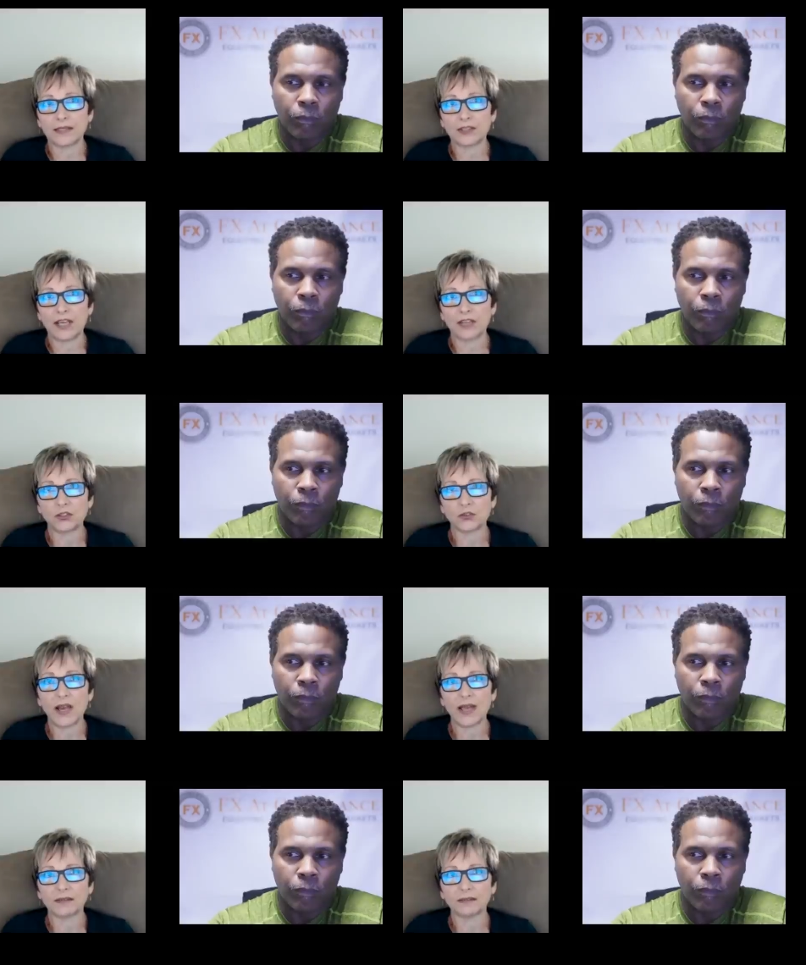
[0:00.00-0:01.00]
Speaker 1: see a change in
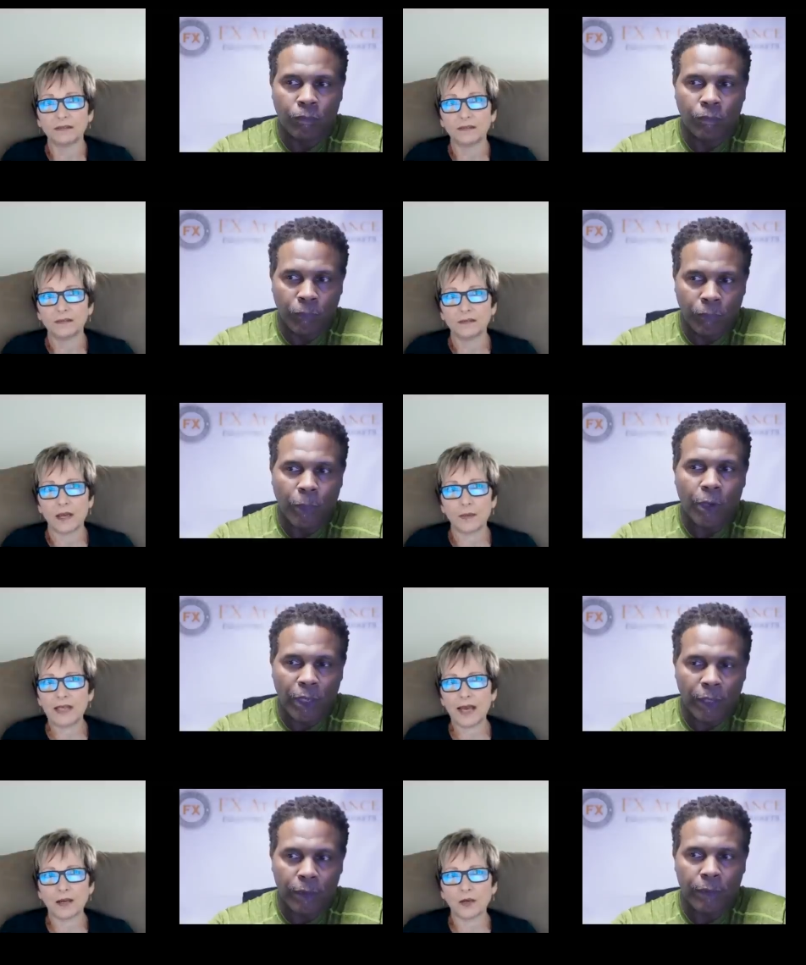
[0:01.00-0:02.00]
trend. I
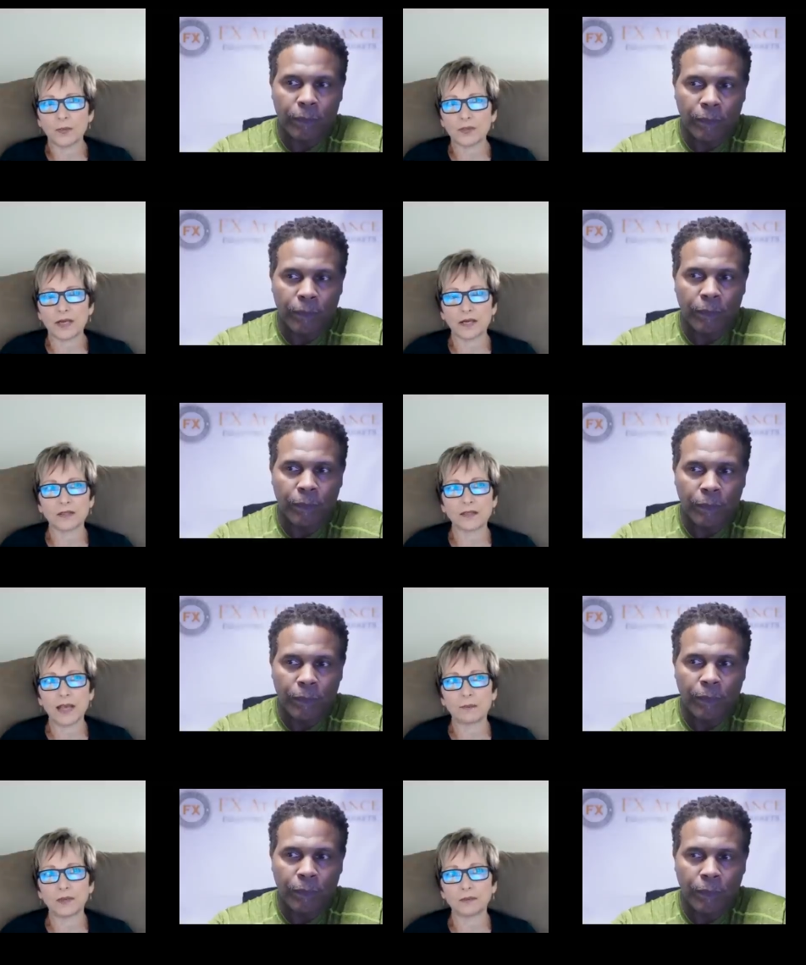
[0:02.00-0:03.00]
mean, not 100% of the
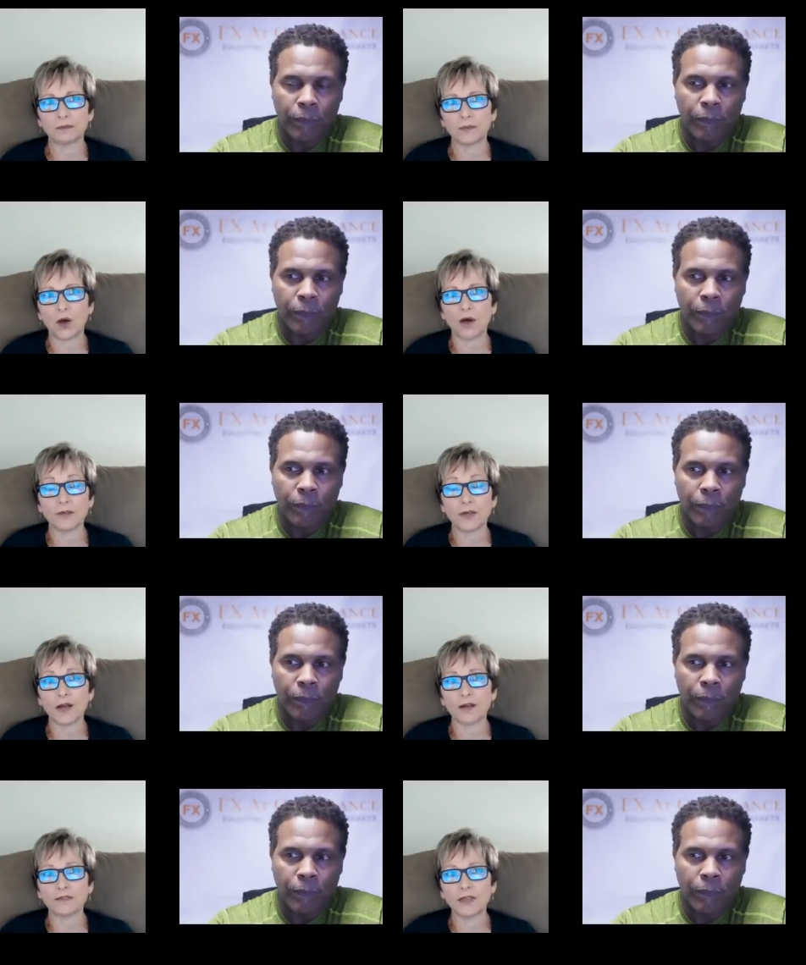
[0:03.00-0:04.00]
time, but but often
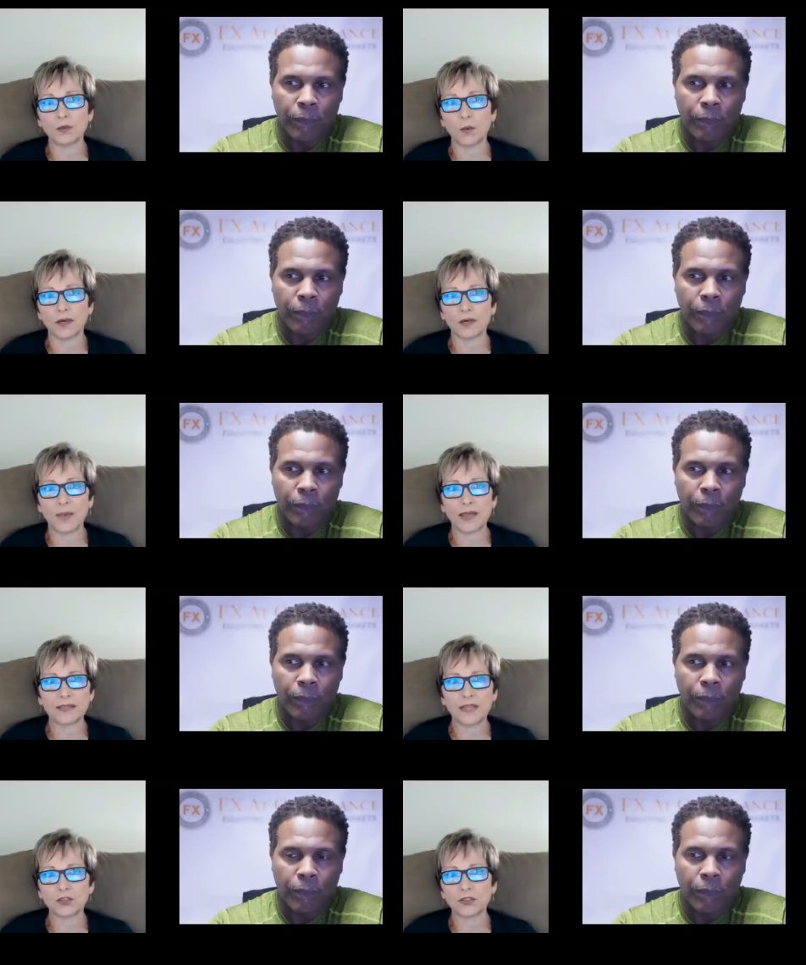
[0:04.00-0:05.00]
enough that you wanted to pay
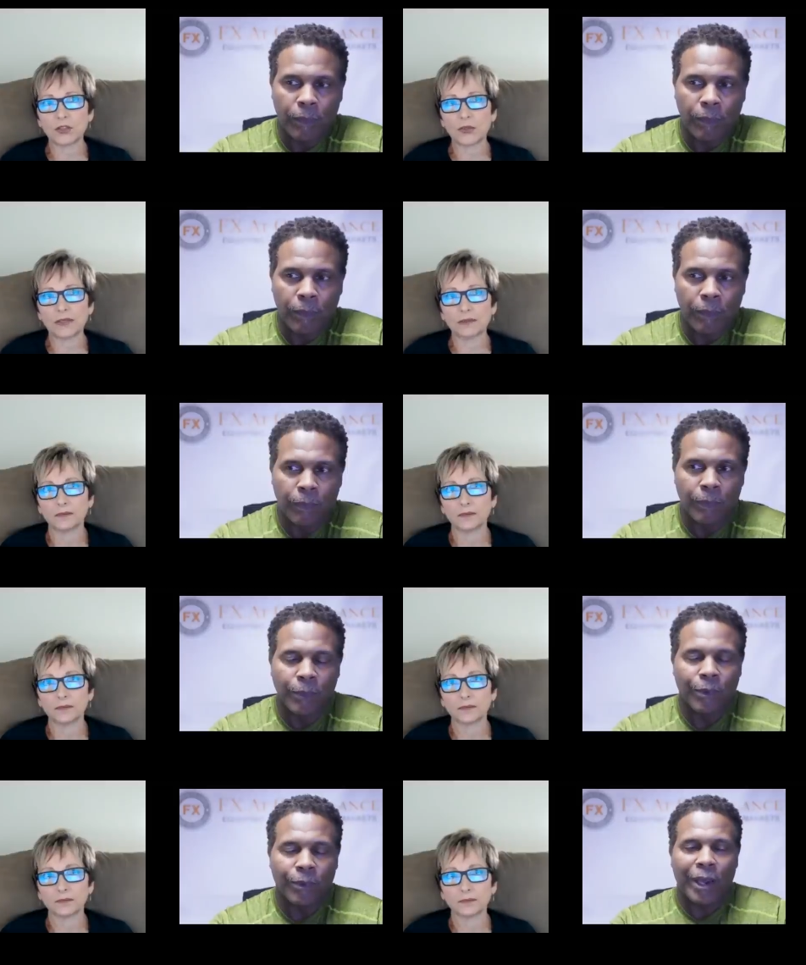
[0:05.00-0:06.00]
attention to it.
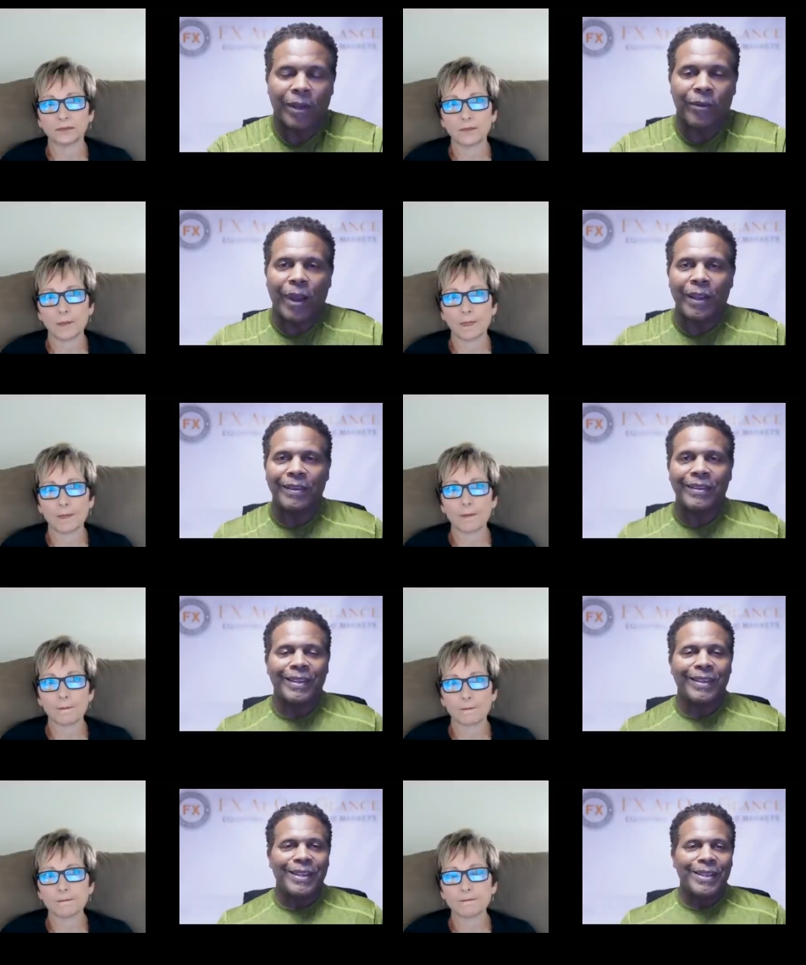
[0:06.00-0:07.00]
Speaker 2: Right, right.
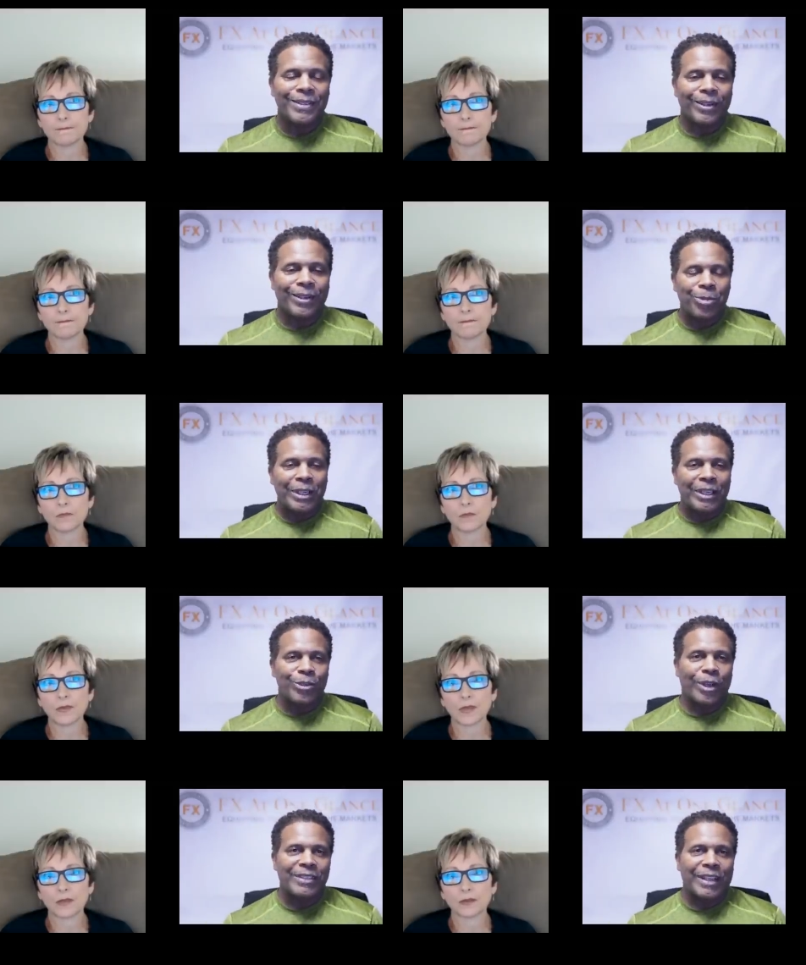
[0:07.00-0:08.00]
So that's pretty
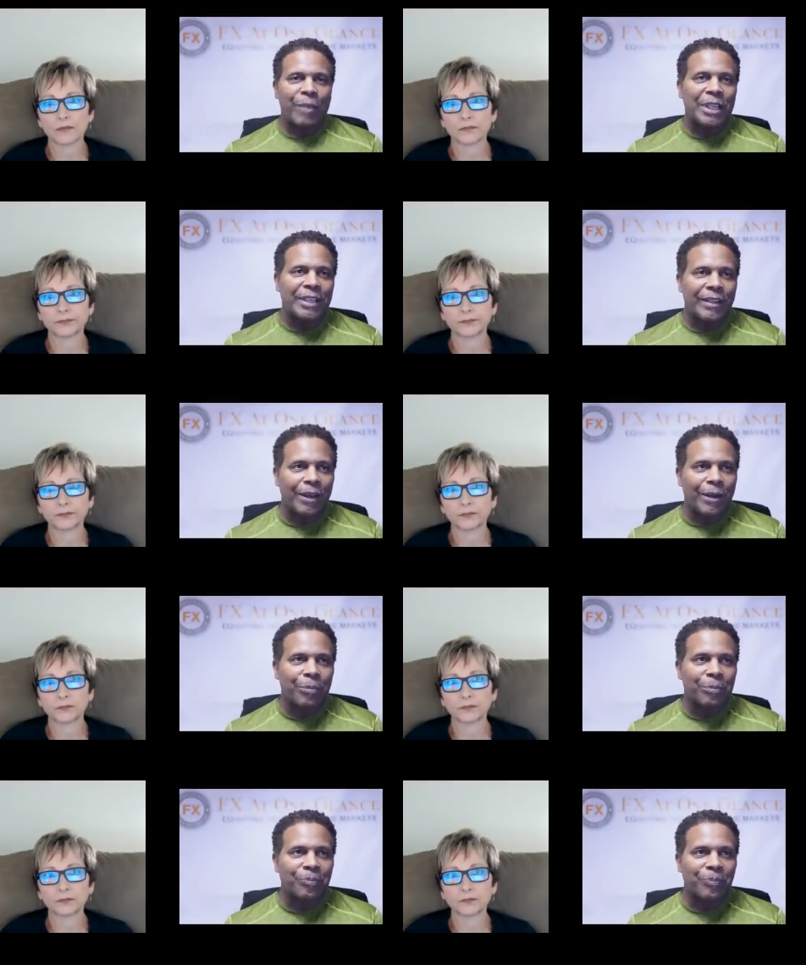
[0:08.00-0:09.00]
interesting. I mean,
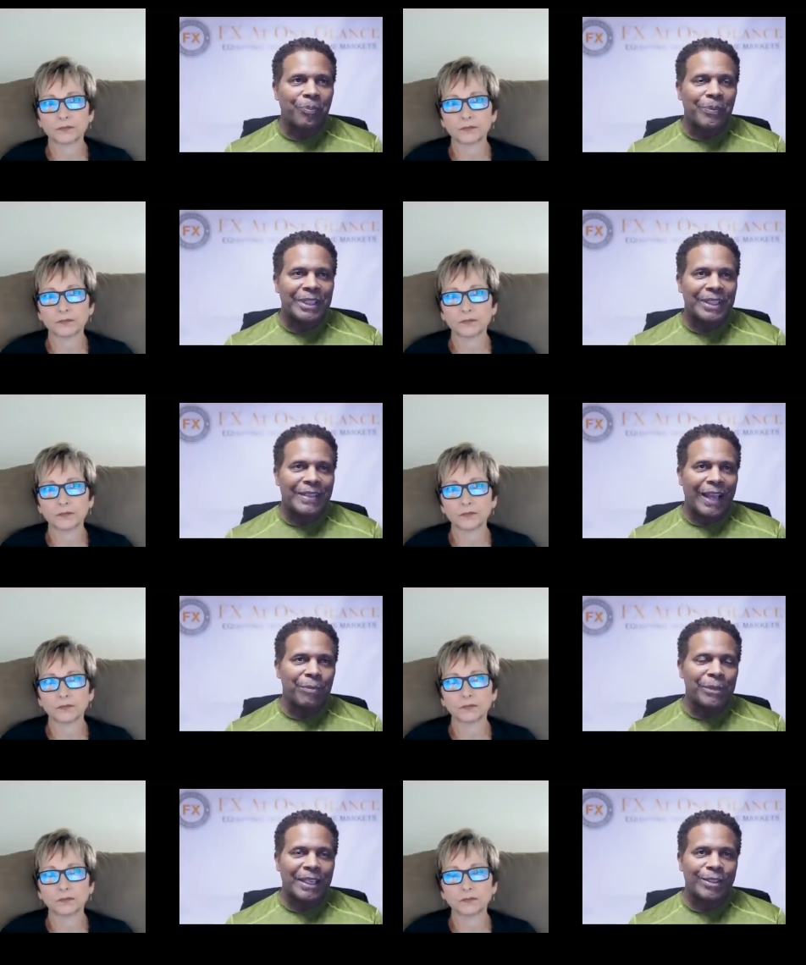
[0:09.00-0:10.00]
um, the
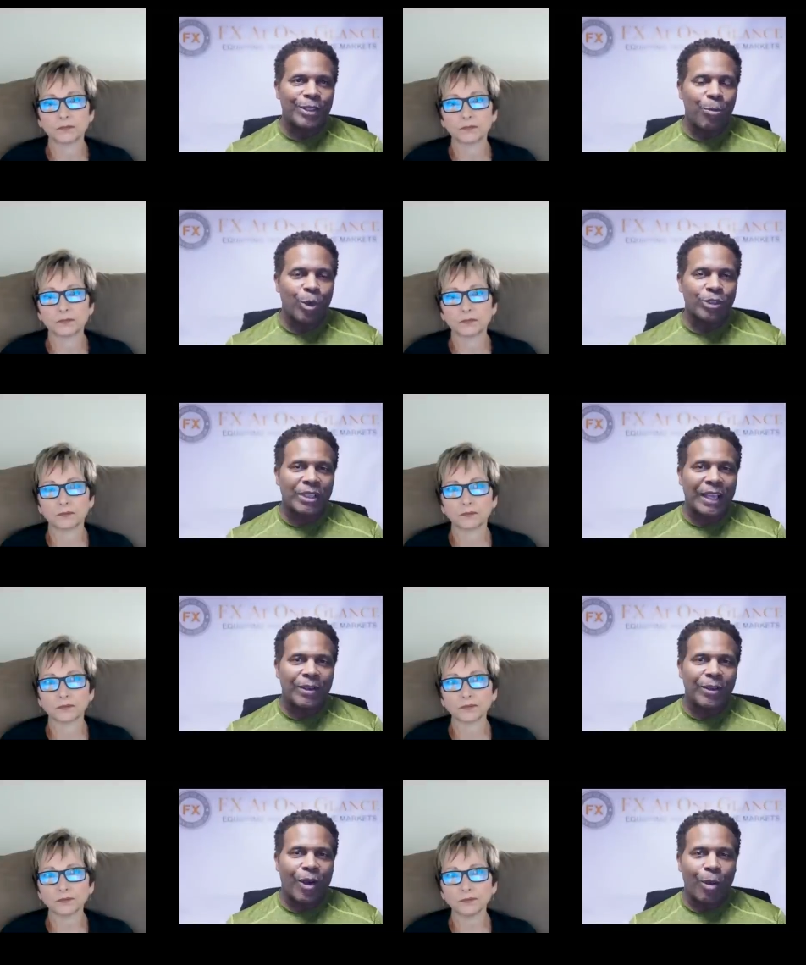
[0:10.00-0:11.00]
time thing is almost
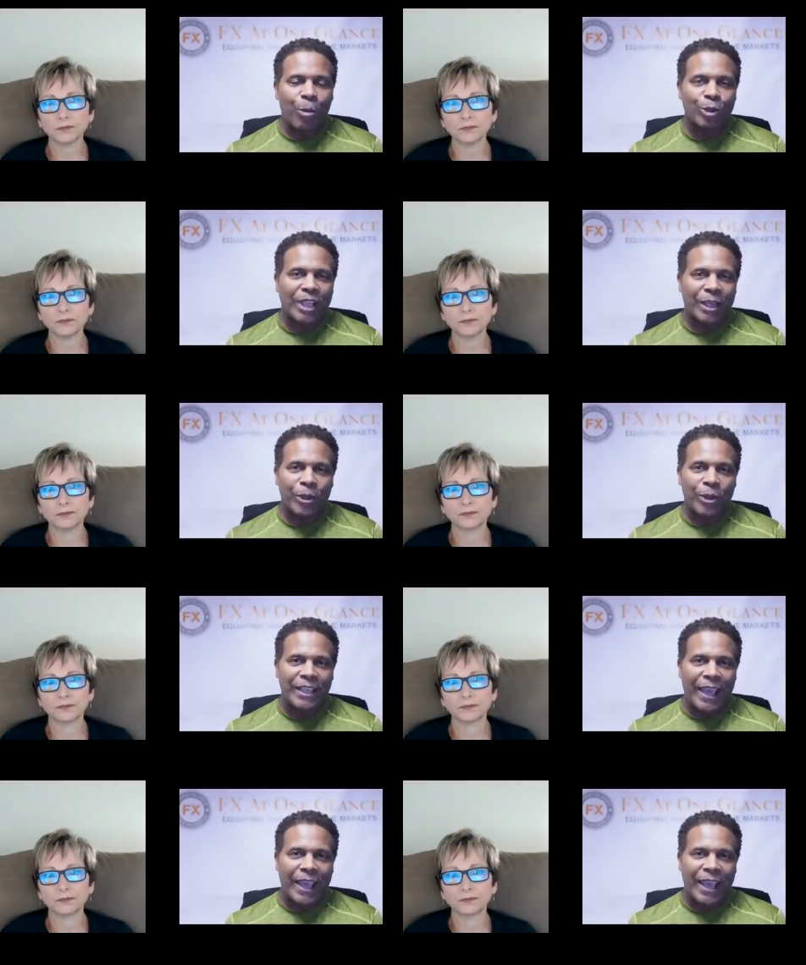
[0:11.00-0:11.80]
like almost like with